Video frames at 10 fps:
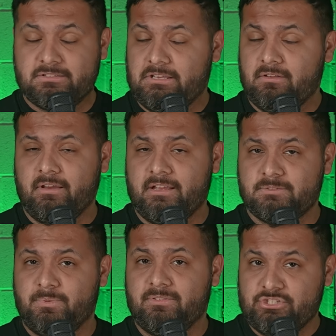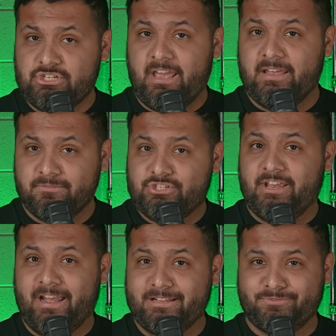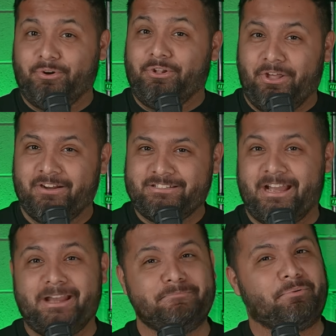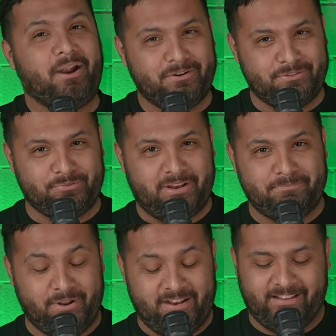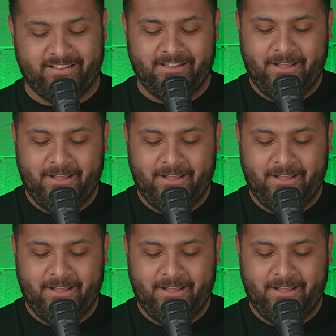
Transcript: steel has been the Chad of Chads for a long time prior to 3D printing,